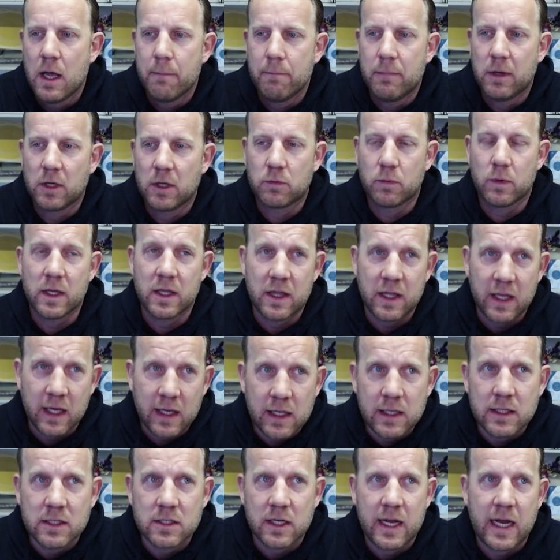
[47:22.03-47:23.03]
But
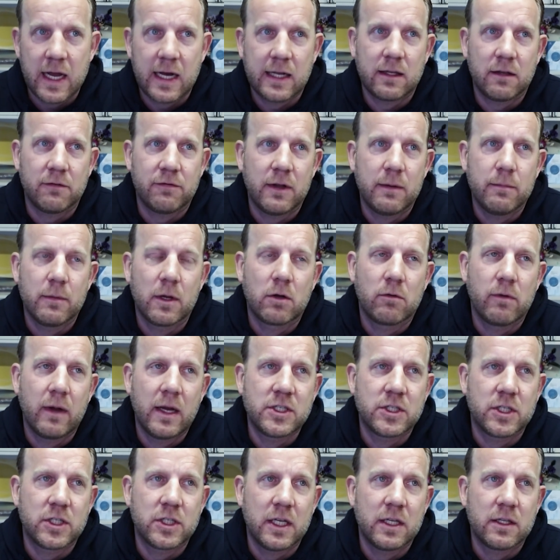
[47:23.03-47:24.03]
within selective
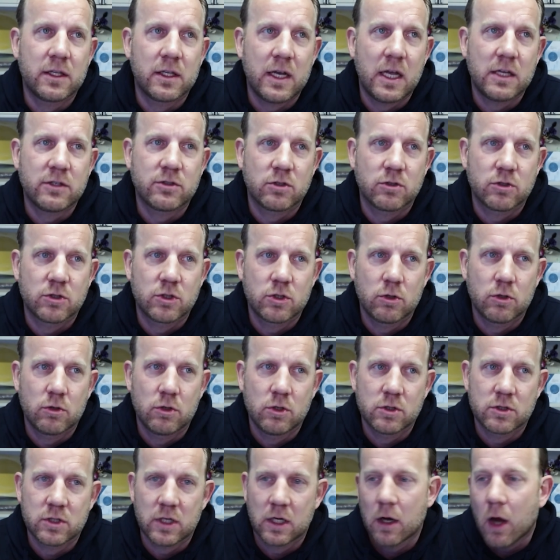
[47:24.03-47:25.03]
immigration, international
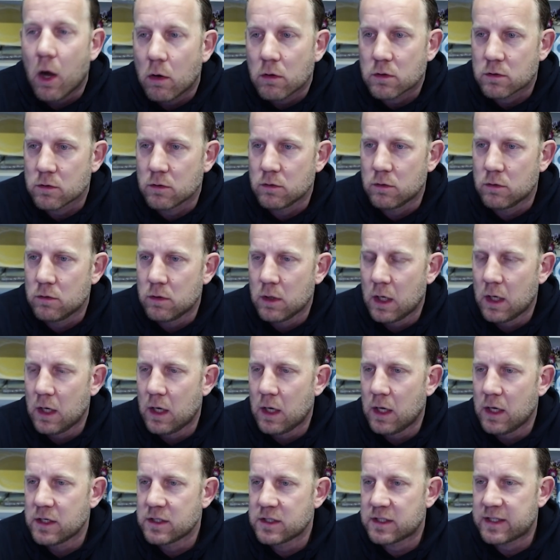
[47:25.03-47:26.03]
students are going to
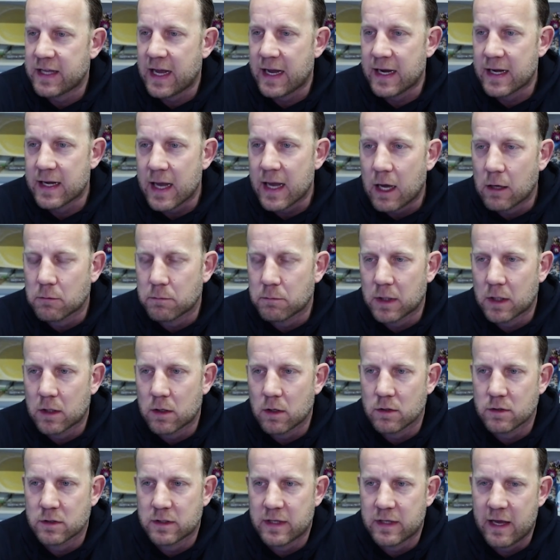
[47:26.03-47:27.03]
stand out
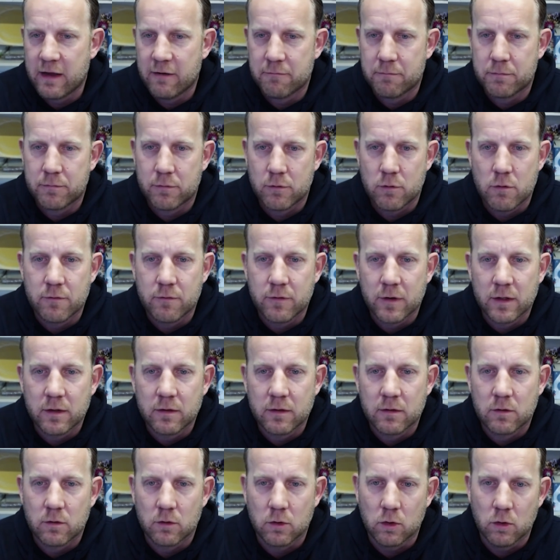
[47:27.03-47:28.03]
because they've
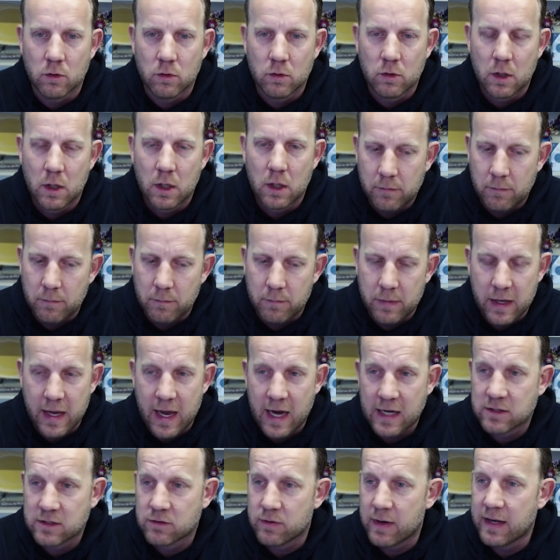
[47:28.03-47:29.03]
proven to be
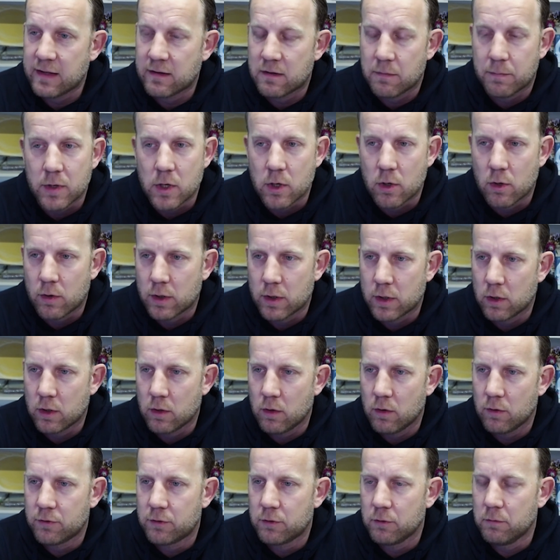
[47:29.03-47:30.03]
extra
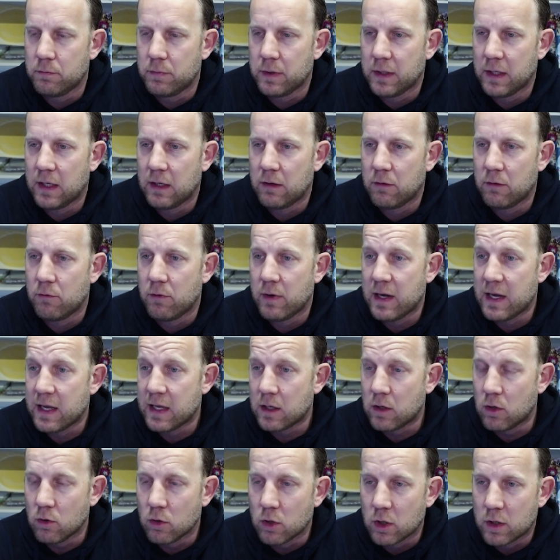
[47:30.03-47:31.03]
entrepreneurial, to be really
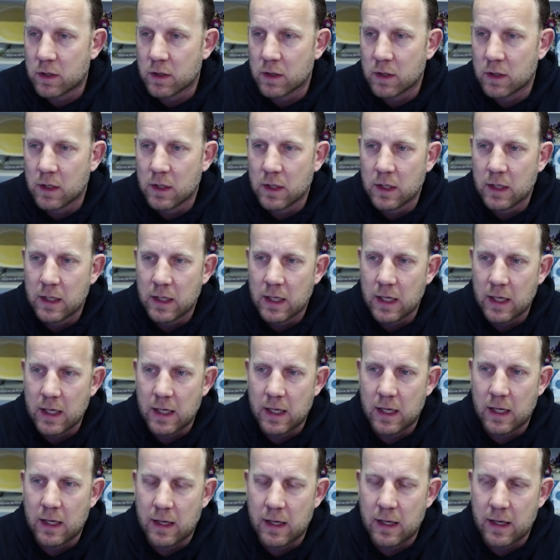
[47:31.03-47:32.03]
good
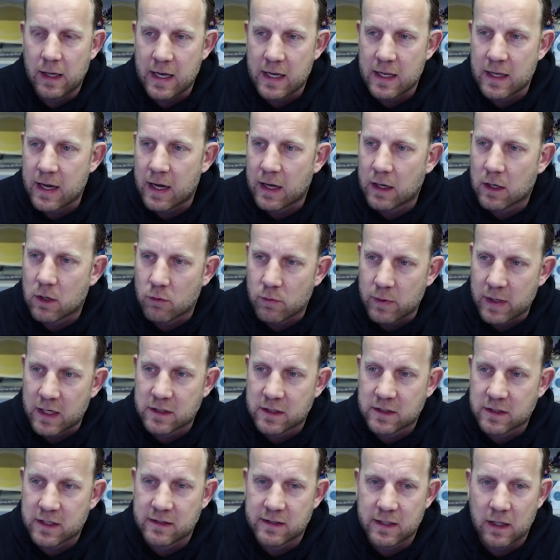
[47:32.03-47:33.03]
in their
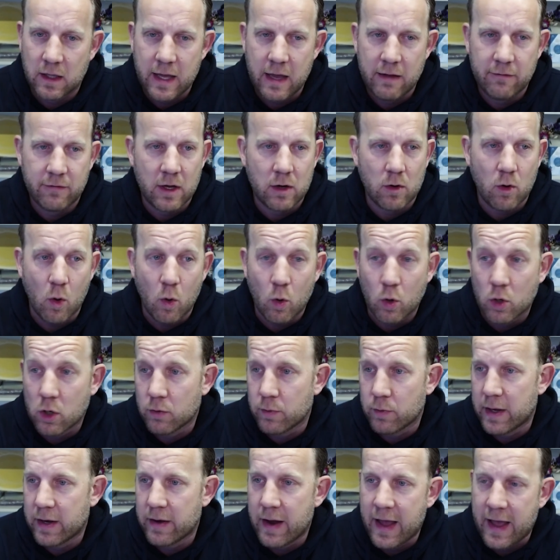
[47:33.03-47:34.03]
careers. They still have their whole
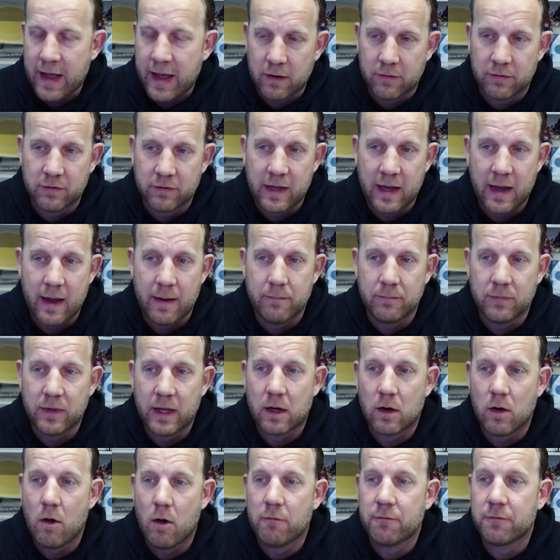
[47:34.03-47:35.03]
career ahead of them.
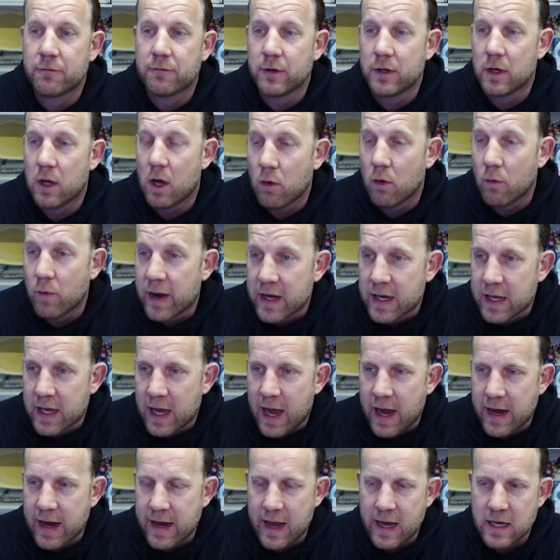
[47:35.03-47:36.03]
They're often already
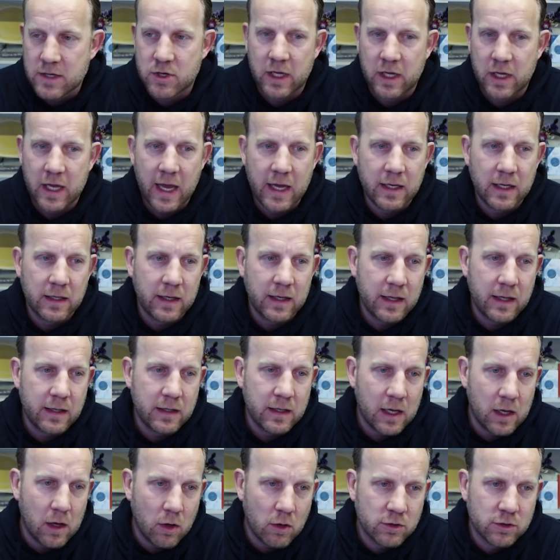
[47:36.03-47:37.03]
high educated, and
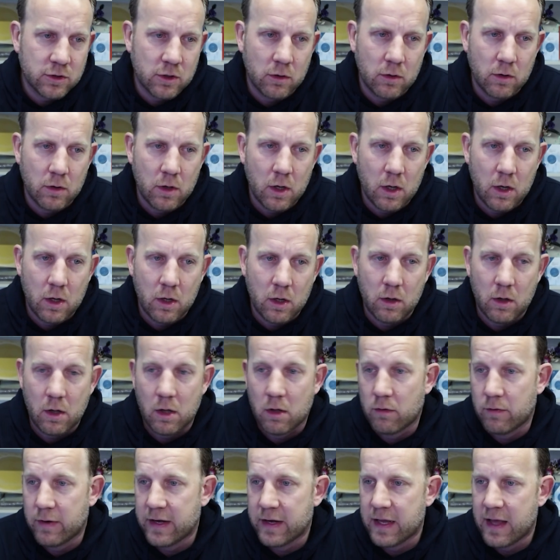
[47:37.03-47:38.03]
they also
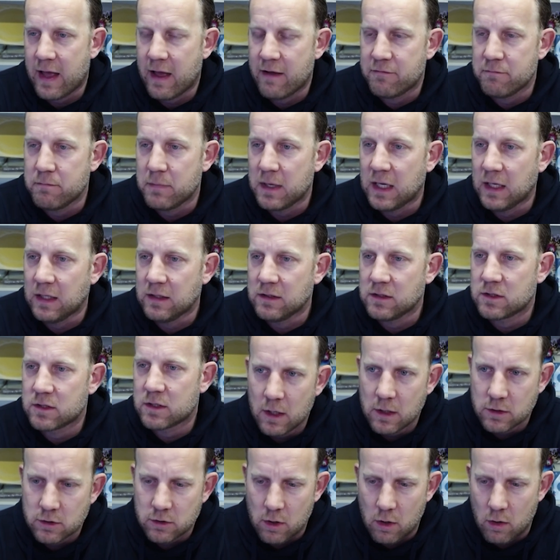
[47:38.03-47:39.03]
already have means.
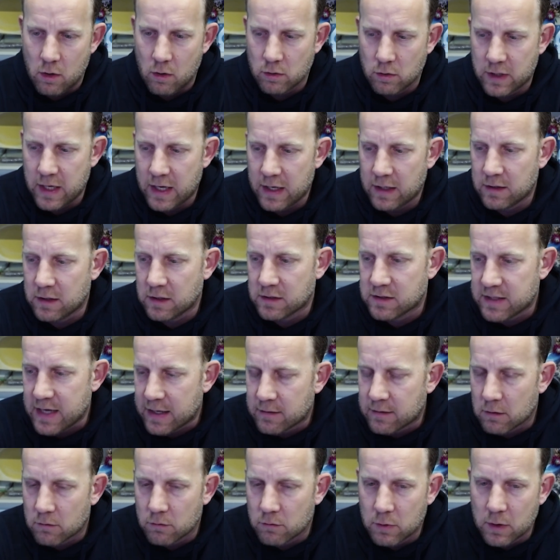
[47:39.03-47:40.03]
So that the
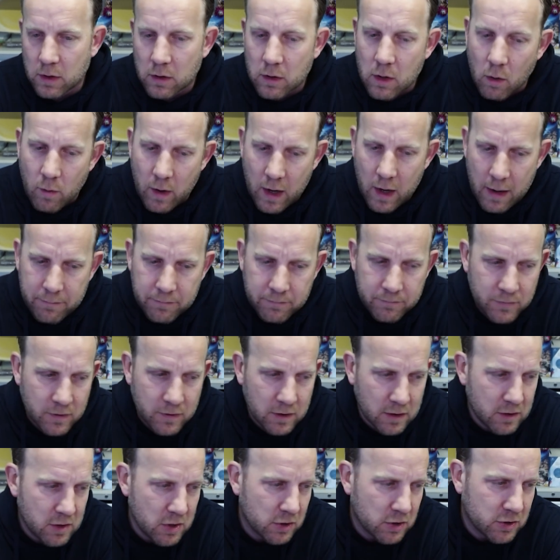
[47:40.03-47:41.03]
sector will go up.
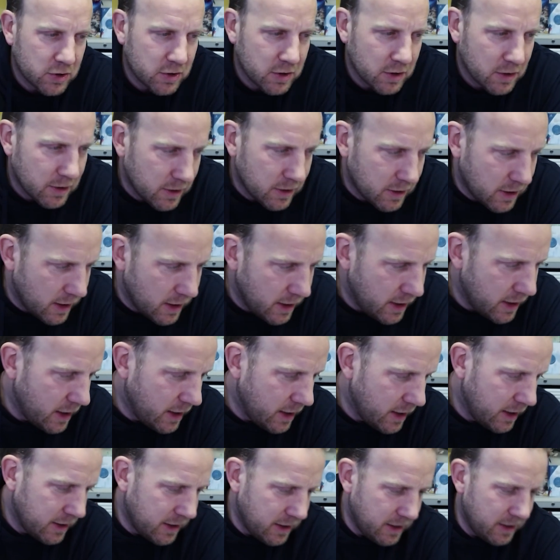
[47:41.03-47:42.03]
Just
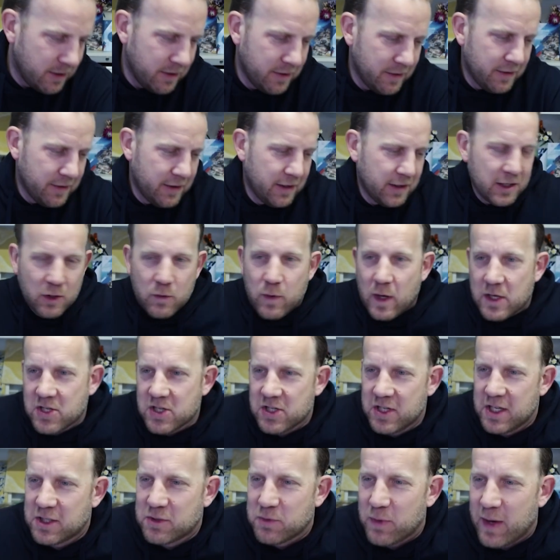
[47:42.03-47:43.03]
the
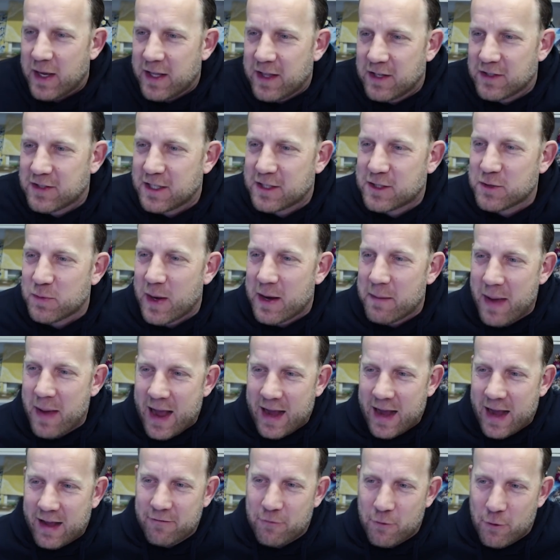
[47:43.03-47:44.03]
question is, when does it swing
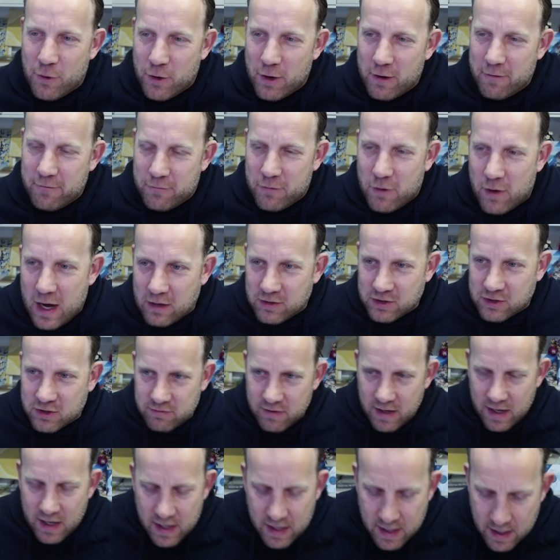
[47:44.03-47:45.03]
back for
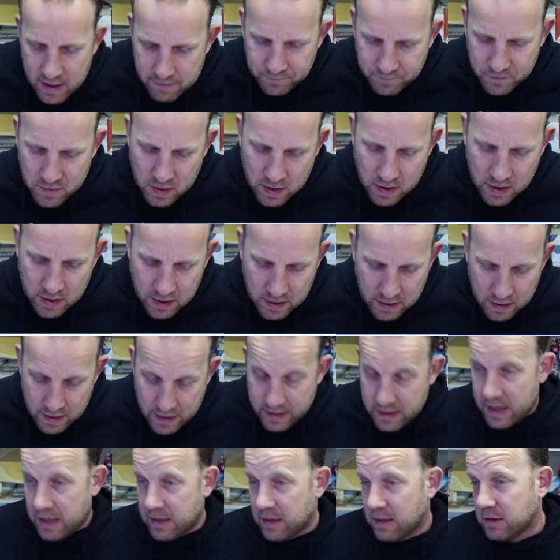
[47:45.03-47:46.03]
Australia
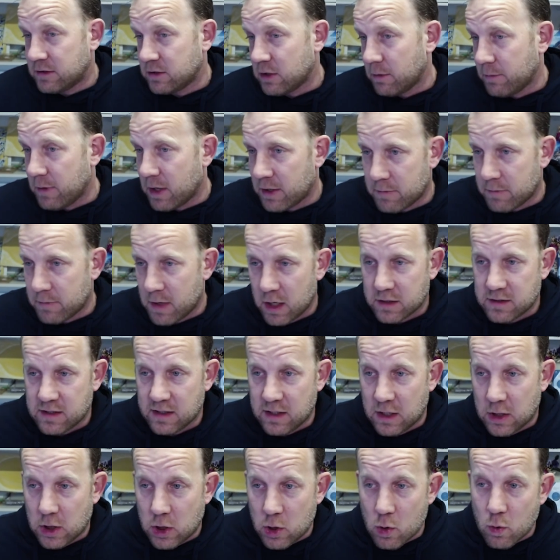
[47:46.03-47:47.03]
and in some other markets?
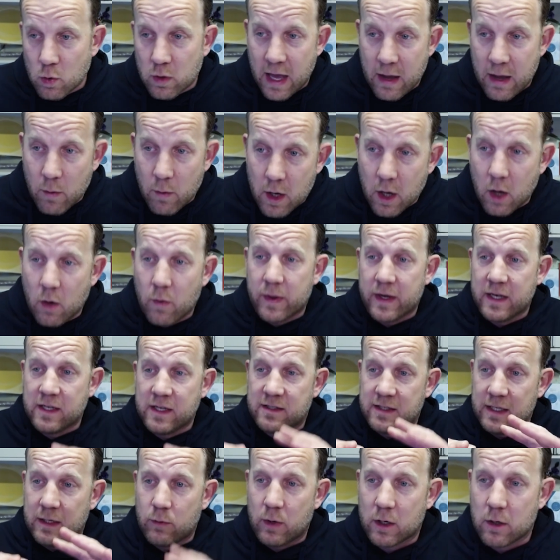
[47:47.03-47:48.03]
In the UK, we already
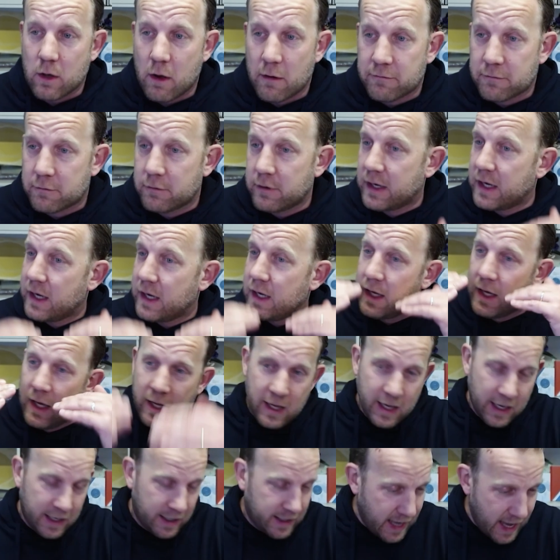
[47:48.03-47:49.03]
see recovery.
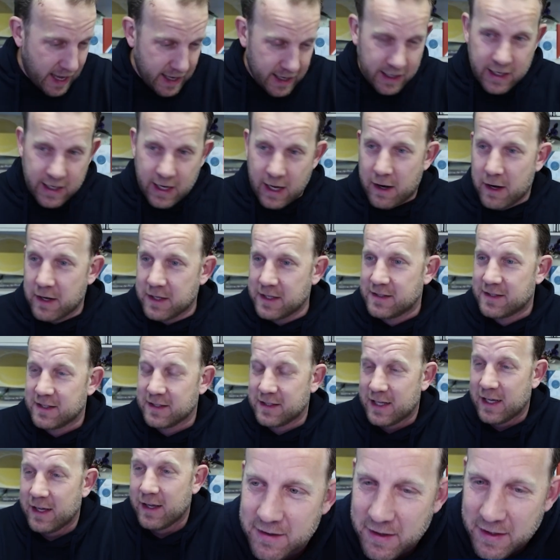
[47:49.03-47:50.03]
In Canada,
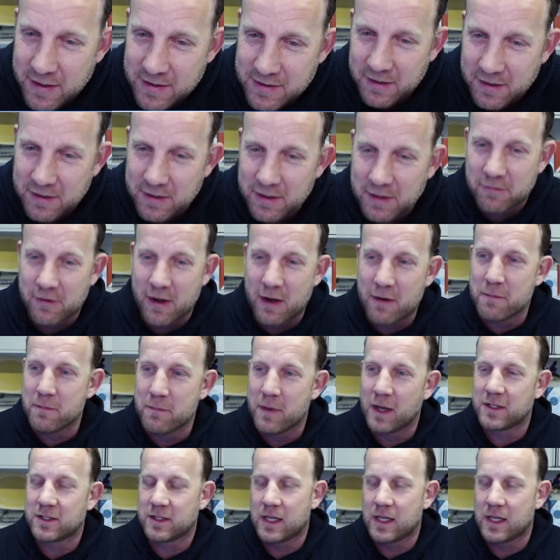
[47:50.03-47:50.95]
it's very much